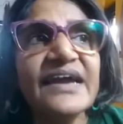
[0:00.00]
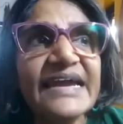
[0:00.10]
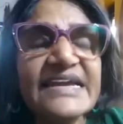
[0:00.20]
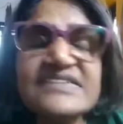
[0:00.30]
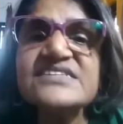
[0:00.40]

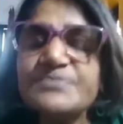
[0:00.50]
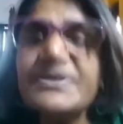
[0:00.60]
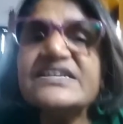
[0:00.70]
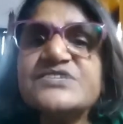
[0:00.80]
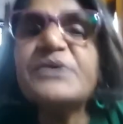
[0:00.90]
it just
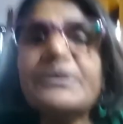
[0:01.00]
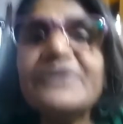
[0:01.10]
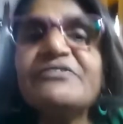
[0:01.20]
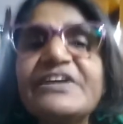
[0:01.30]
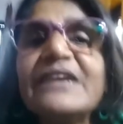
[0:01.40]
makes
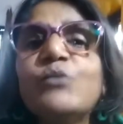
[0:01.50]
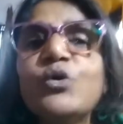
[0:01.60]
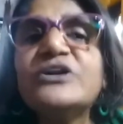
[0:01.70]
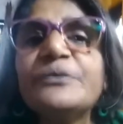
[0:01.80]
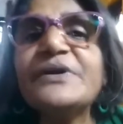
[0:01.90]
people feel
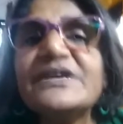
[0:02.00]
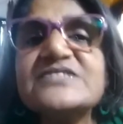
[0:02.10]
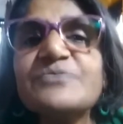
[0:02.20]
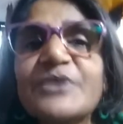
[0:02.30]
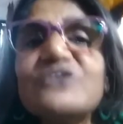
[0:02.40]
more
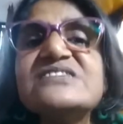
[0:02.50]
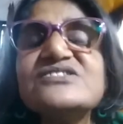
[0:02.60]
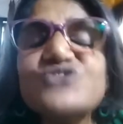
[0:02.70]
depressed because there's